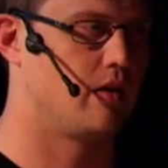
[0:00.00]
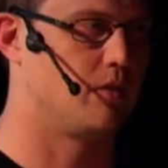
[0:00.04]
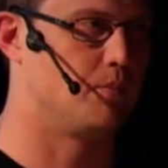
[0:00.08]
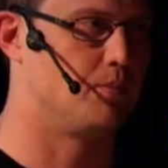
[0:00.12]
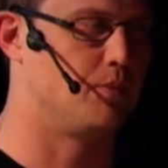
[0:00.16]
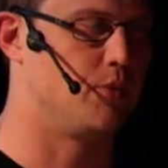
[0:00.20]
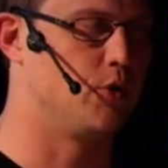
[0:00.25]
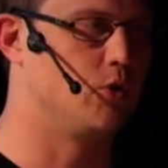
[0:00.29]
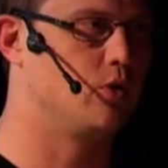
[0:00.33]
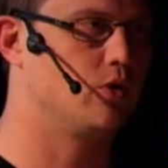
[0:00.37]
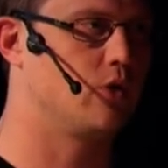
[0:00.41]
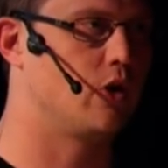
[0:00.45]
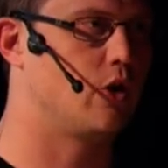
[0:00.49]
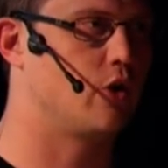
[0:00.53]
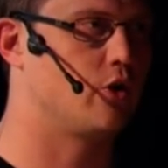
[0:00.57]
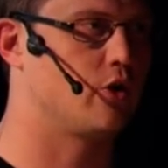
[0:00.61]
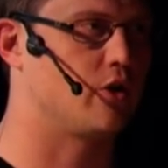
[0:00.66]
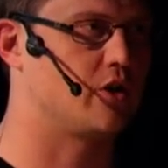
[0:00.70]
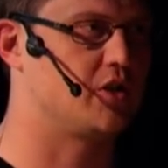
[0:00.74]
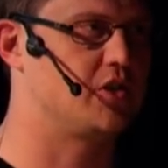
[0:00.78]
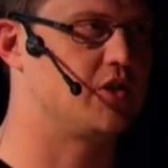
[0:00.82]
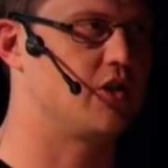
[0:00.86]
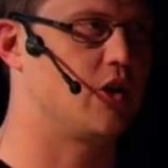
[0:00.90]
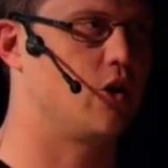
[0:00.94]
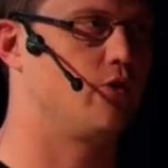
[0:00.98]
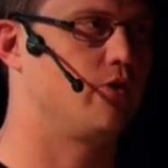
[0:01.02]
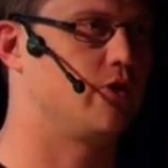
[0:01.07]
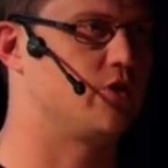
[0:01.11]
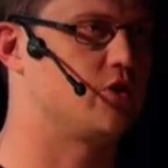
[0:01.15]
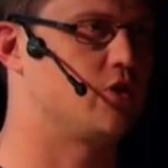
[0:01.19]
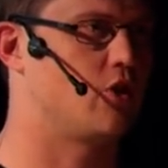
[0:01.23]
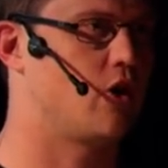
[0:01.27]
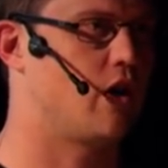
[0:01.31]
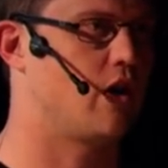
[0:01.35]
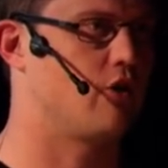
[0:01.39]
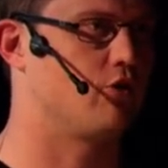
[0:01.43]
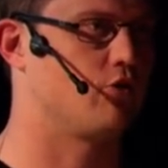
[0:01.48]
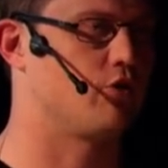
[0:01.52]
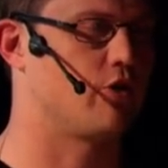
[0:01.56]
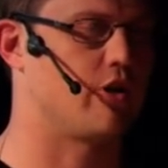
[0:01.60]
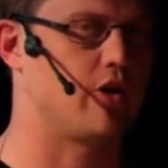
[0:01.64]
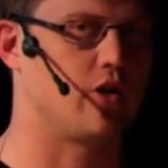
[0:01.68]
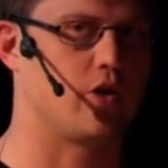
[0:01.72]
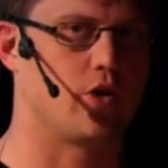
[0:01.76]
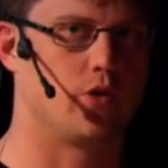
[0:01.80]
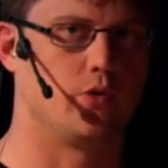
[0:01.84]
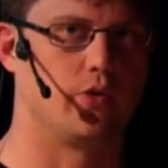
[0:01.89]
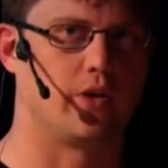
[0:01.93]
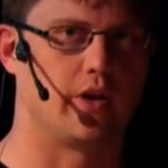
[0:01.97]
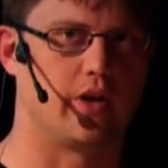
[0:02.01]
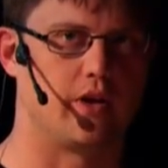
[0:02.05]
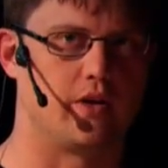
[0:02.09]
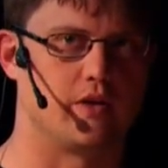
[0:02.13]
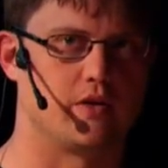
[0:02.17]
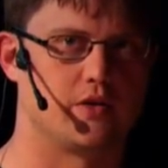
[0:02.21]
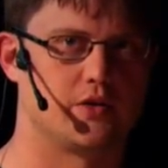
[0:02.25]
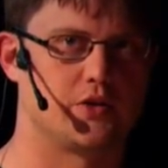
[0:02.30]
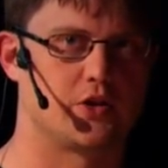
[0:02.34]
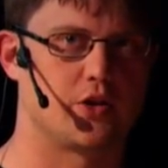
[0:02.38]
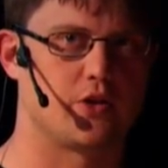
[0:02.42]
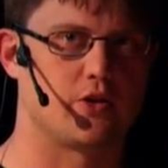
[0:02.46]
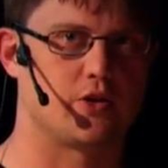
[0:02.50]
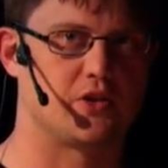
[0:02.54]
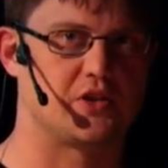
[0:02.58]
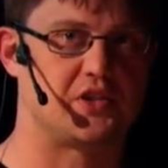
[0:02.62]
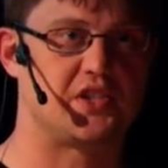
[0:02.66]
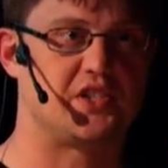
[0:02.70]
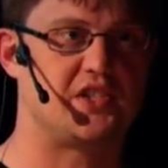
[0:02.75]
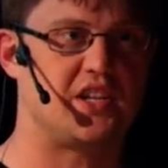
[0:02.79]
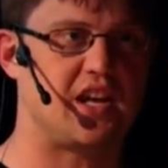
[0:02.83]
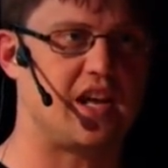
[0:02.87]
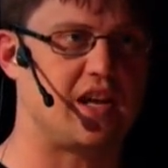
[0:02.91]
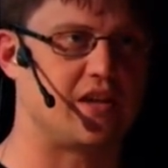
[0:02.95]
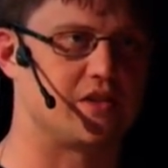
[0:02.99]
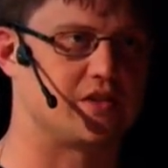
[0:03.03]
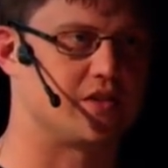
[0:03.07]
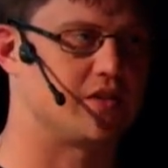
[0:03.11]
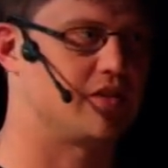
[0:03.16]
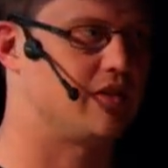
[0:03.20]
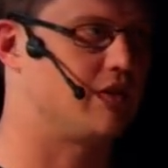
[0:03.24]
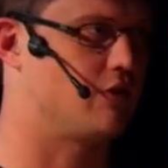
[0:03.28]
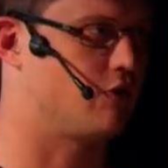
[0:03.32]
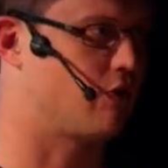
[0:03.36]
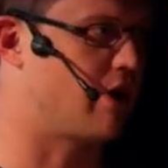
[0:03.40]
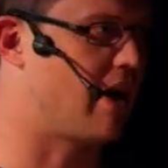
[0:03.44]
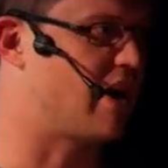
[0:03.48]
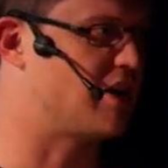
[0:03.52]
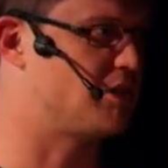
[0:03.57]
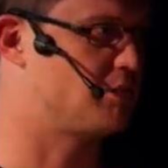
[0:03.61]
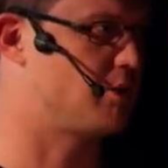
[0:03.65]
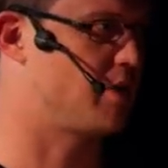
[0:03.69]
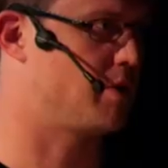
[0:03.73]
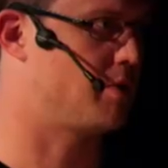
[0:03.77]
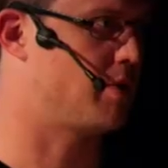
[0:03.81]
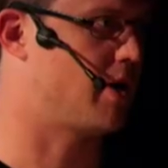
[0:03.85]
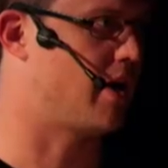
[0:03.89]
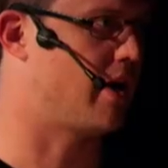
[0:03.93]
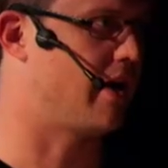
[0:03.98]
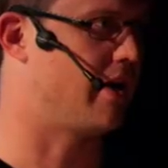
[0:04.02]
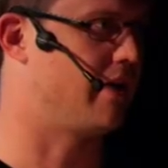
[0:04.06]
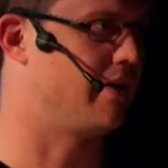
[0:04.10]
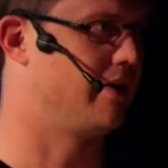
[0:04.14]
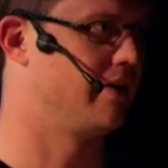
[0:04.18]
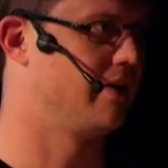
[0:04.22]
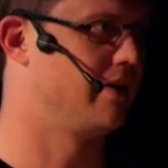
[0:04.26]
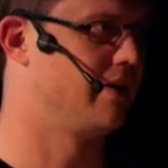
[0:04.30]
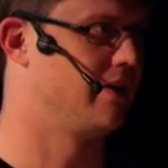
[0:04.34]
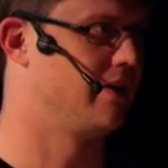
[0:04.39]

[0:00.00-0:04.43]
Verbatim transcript: the bootloader itself is not read only. So there's state in a Raspberry Pi.